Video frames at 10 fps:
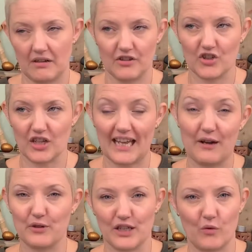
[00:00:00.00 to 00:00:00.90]
There's a
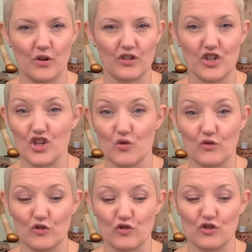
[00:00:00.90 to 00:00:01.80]
Celtic word that you can
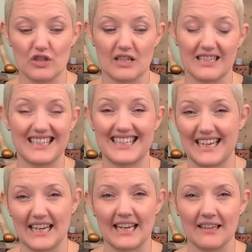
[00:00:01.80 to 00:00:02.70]
also use. It's
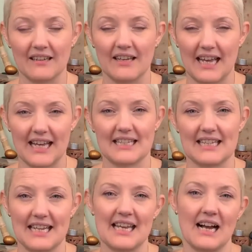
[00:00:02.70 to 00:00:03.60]
saining,
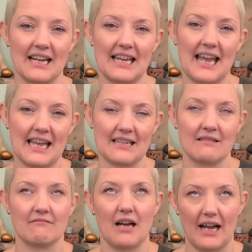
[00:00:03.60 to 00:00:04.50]

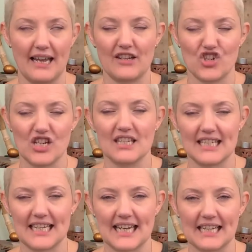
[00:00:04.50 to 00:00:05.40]
S-A-I-N-I-N-G,
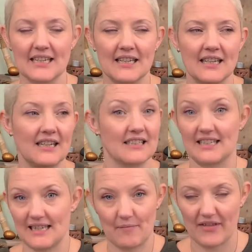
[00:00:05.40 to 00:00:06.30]
saining. It's the
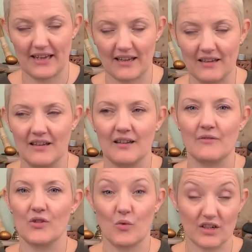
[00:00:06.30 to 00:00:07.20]
same thing.
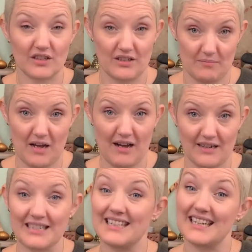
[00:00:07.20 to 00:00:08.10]
The word doesn't matter.
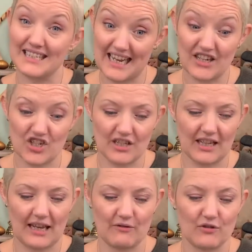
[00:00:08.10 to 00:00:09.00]
It's the intention that
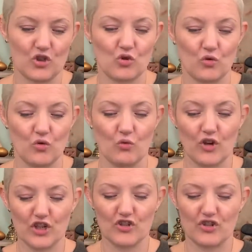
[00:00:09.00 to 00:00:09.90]
counts. So what
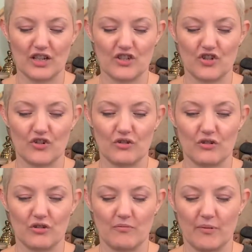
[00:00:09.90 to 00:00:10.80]
you're doing is
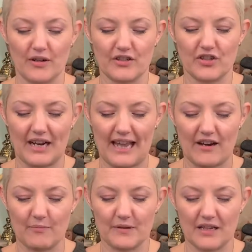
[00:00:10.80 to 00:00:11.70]
you're burning your herbs.